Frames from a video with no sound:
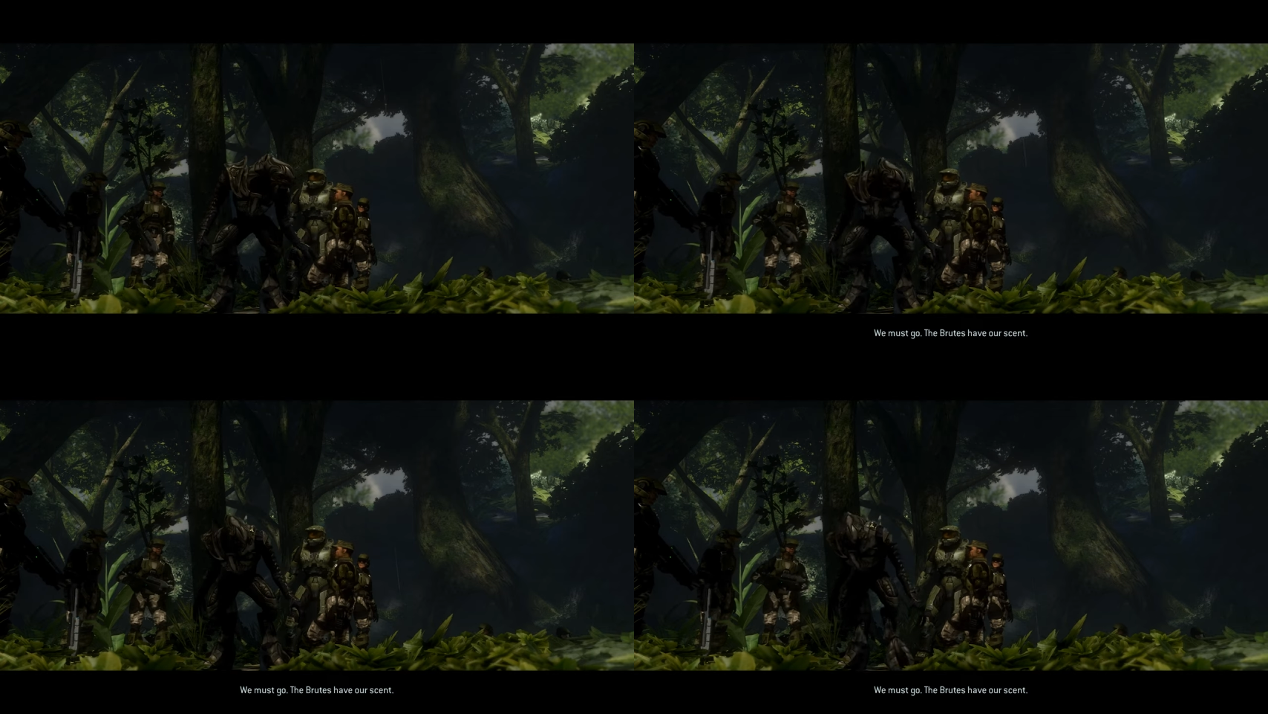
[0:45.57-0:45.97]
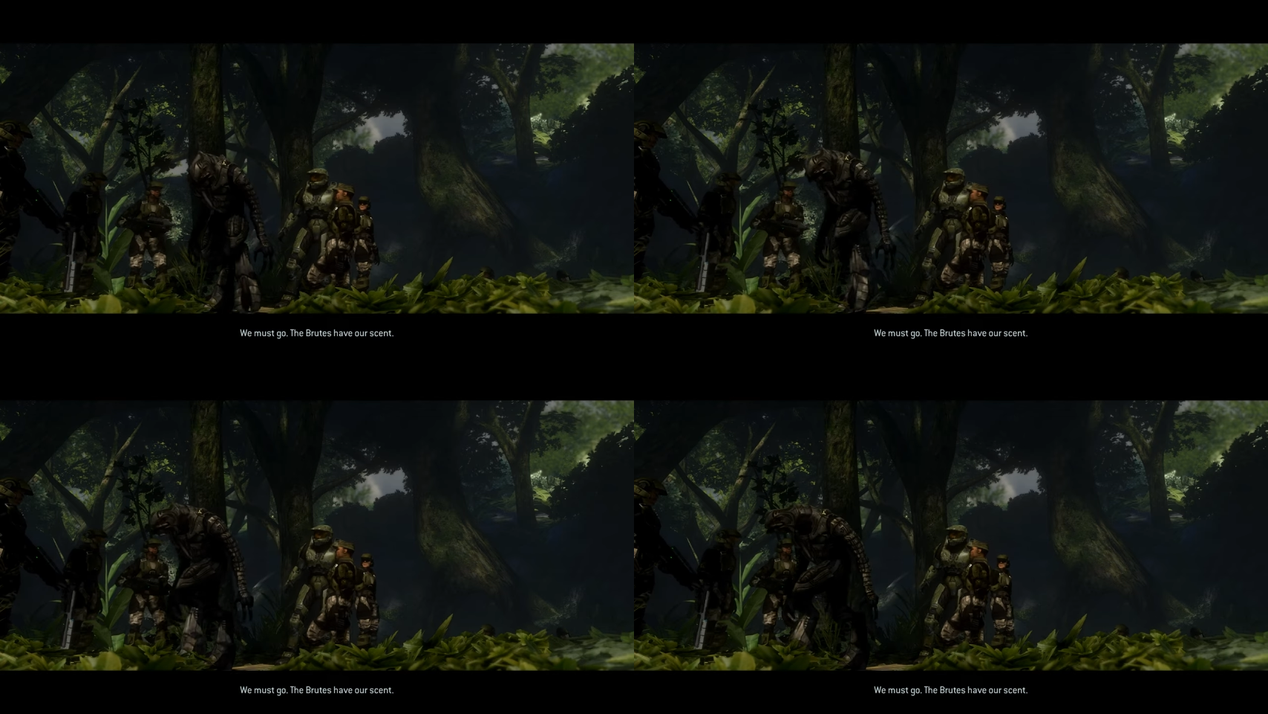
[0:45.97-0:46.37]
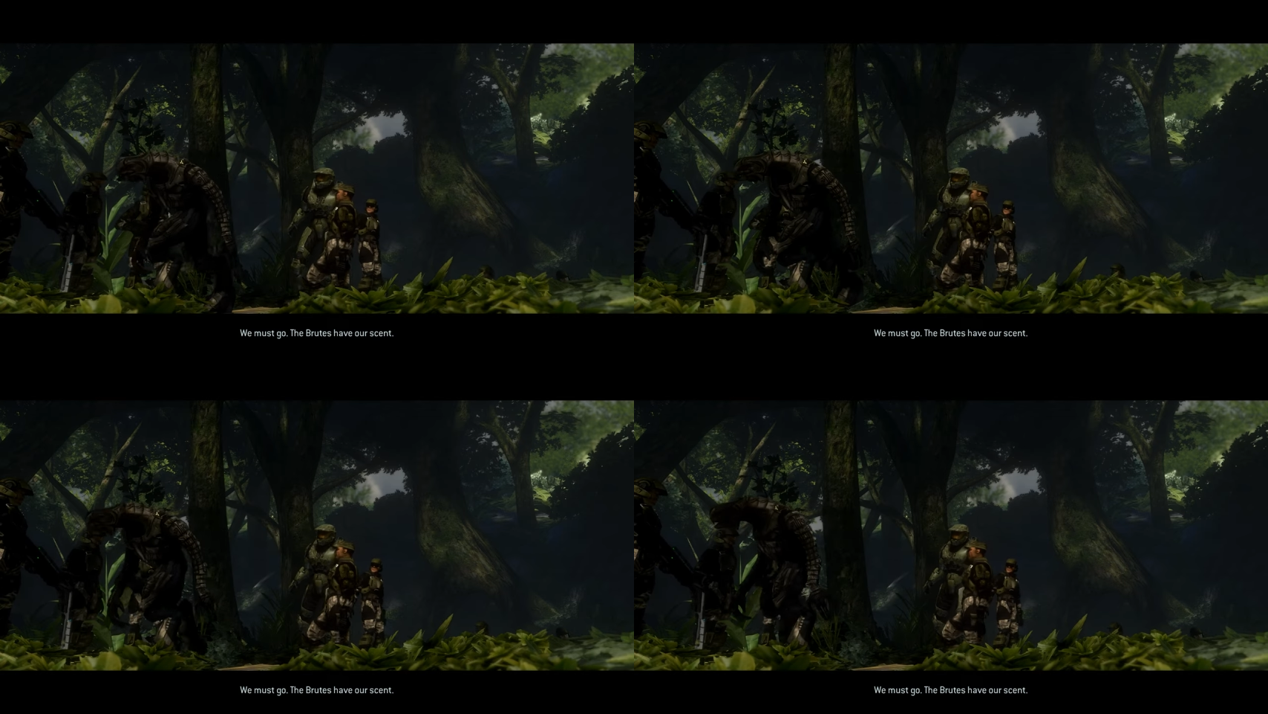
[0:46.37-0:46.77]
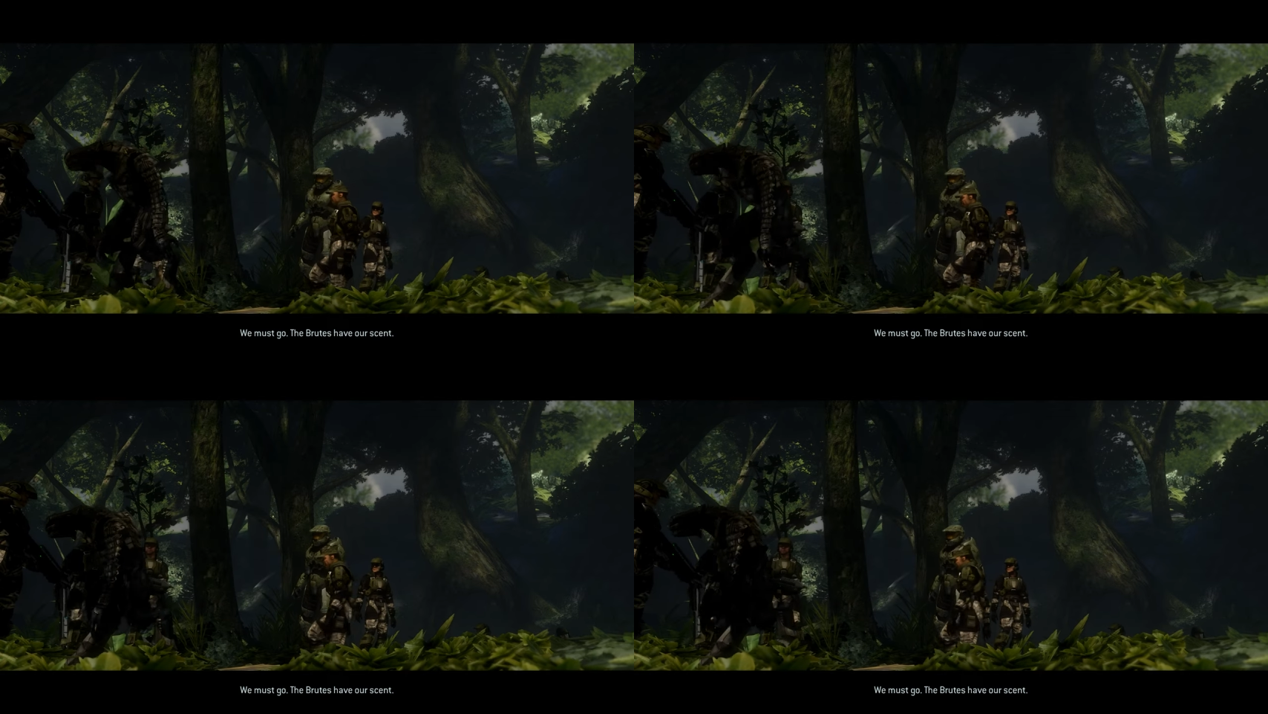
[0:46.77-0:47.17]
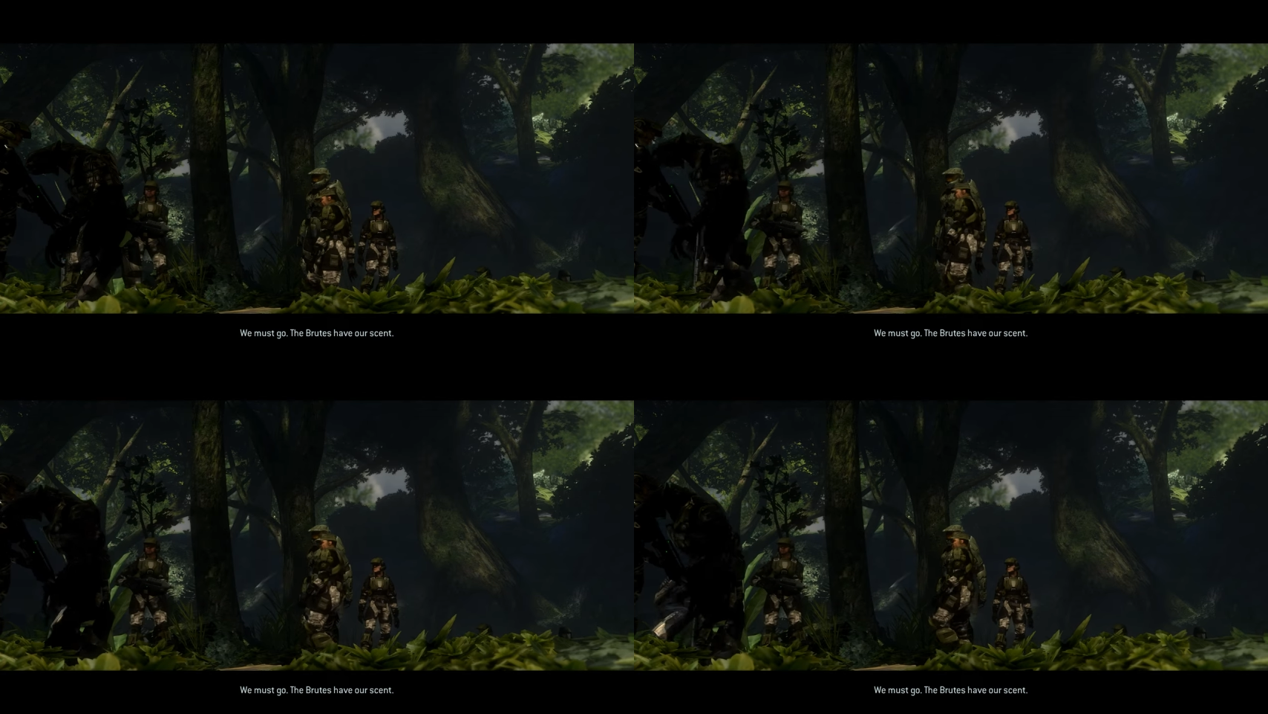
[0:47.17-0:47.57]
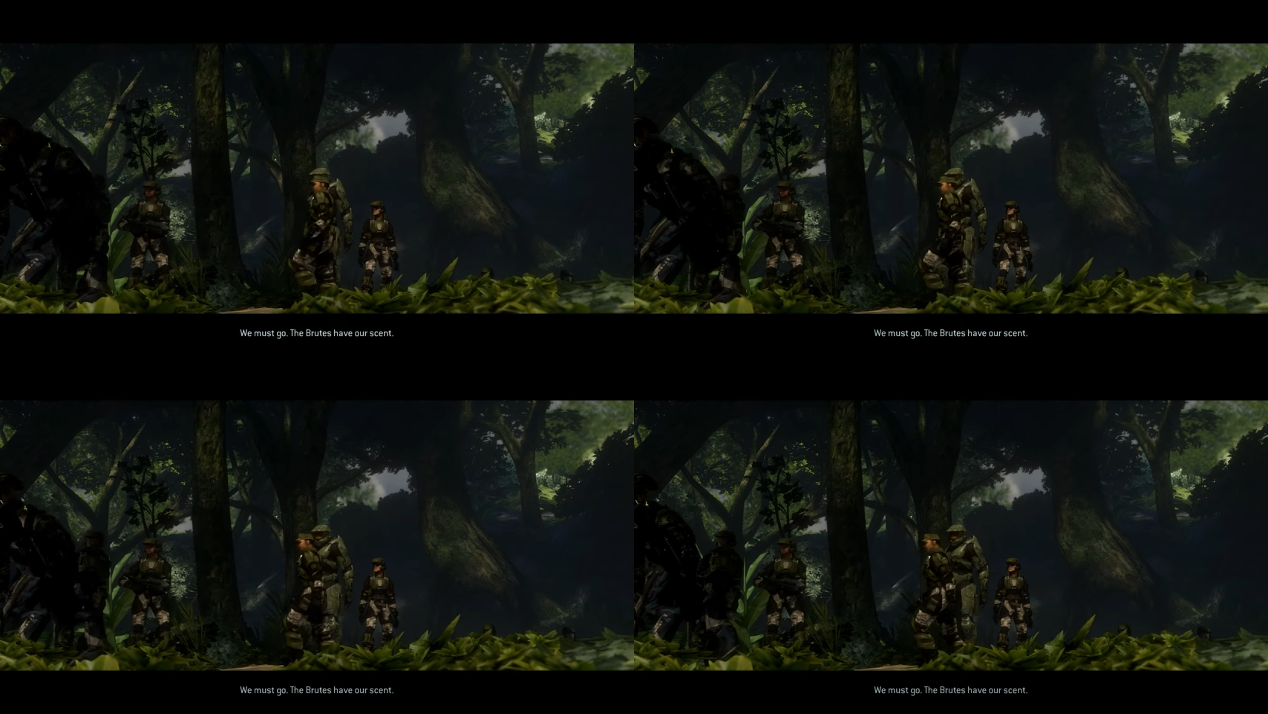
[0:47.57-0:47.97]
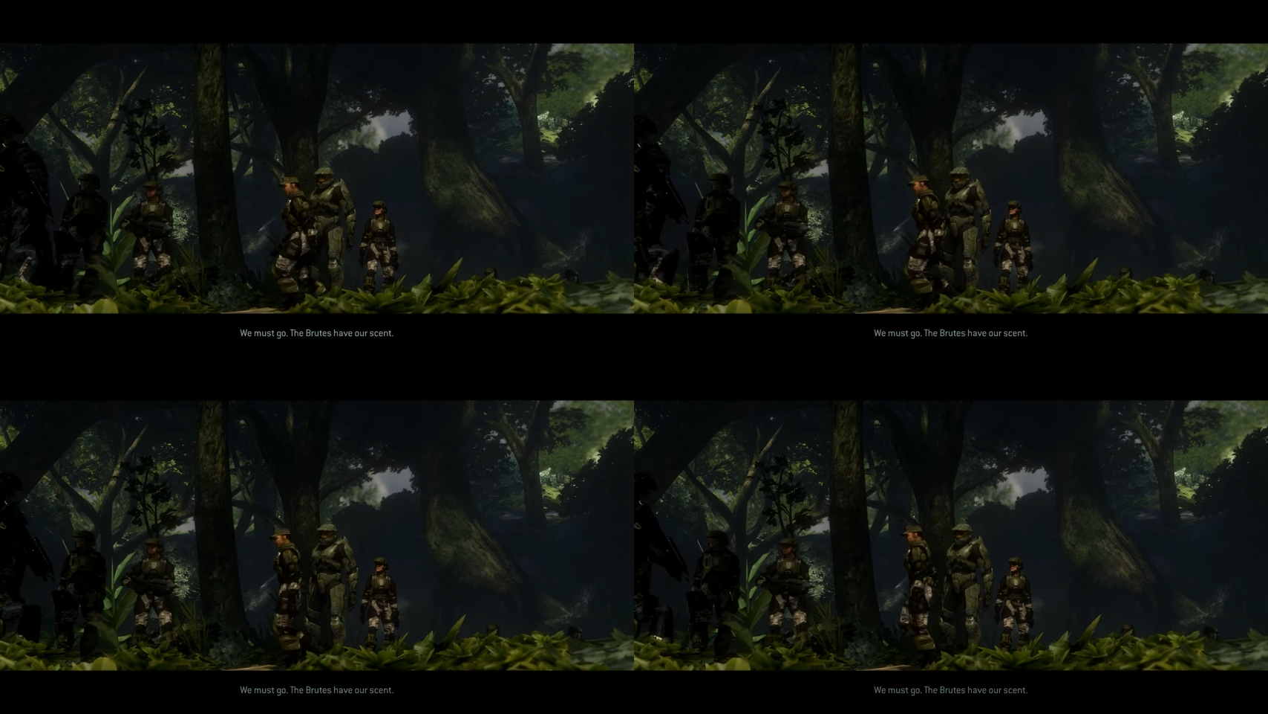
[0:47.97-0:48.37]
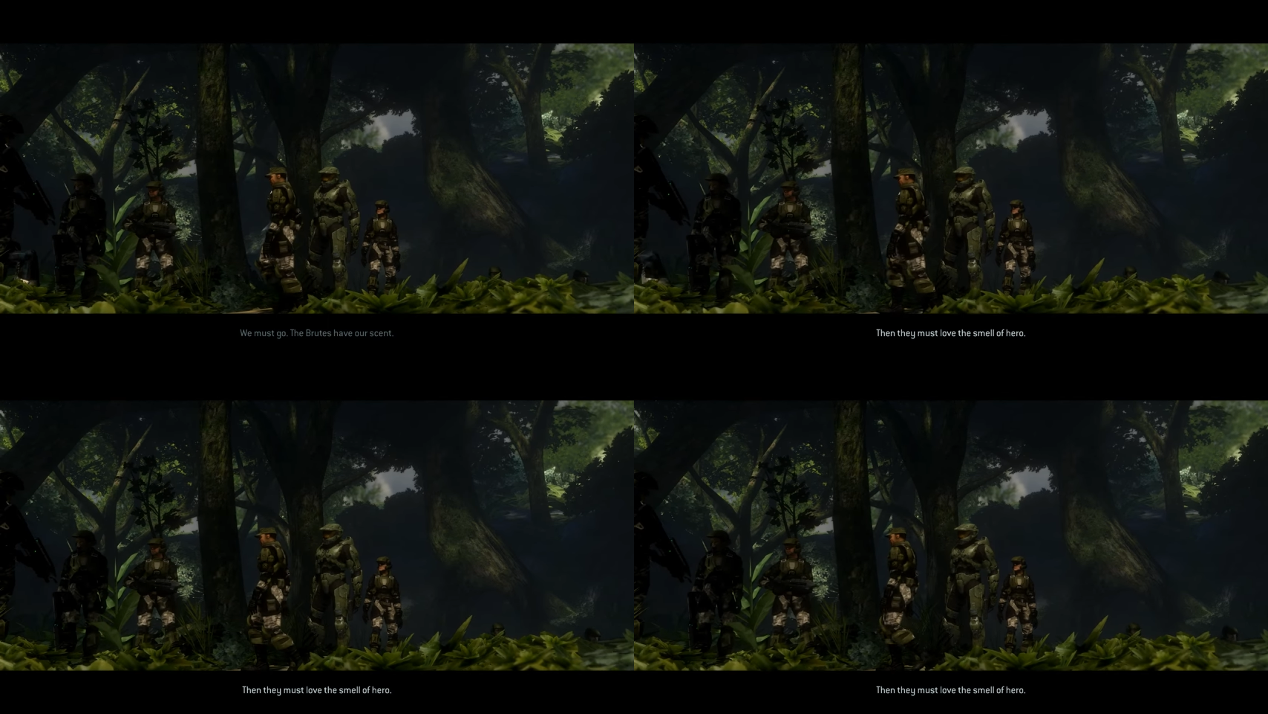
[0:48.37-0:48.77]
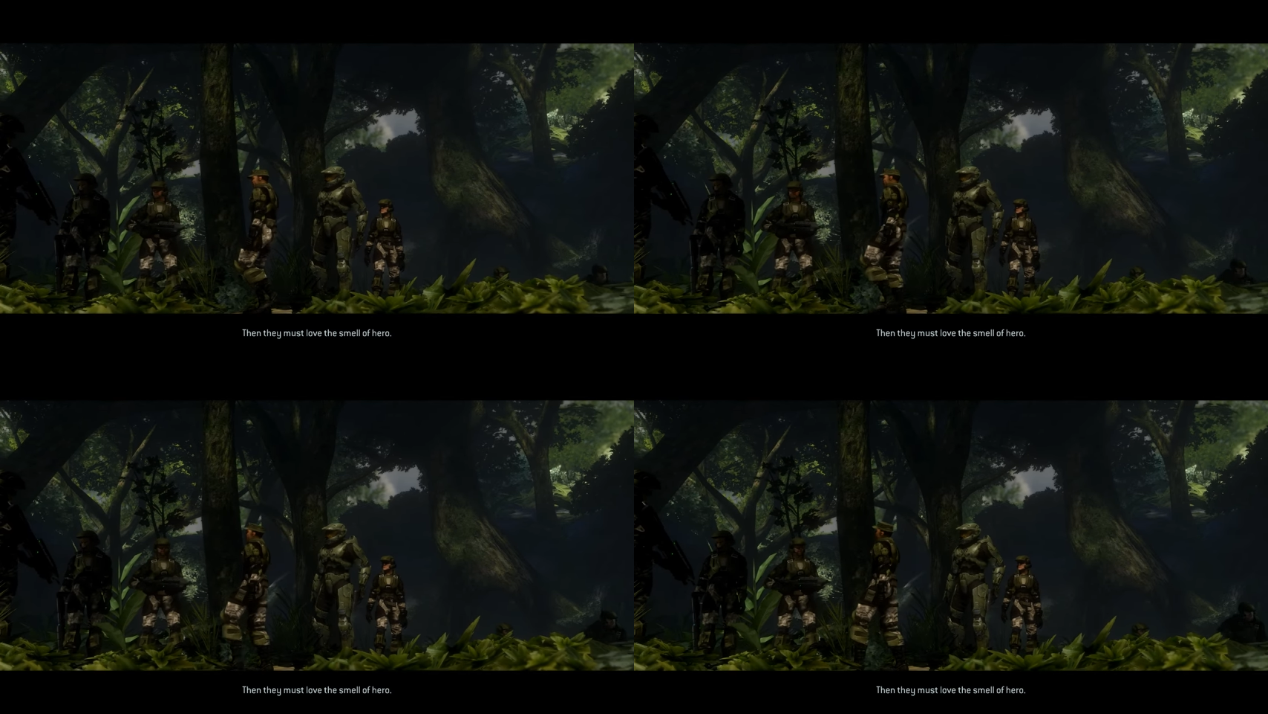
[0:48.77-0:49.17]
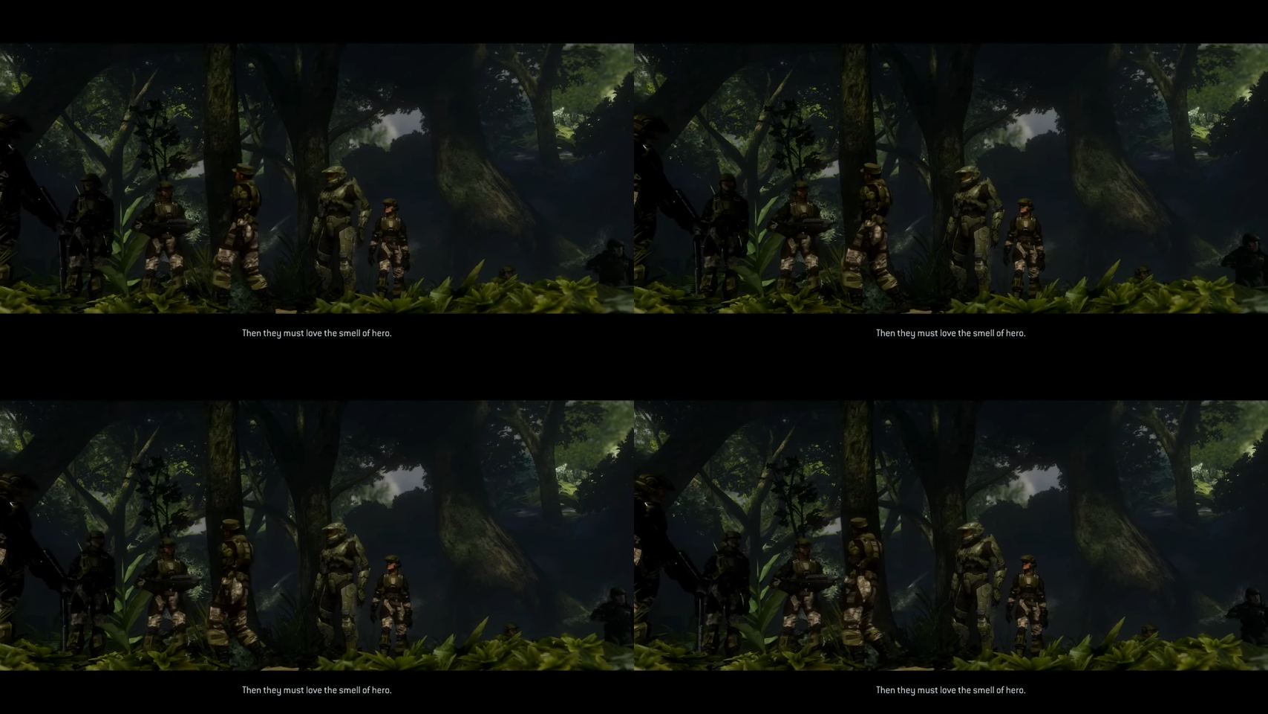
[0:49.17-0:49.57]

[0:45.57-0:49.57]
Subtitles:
(no speaker visible)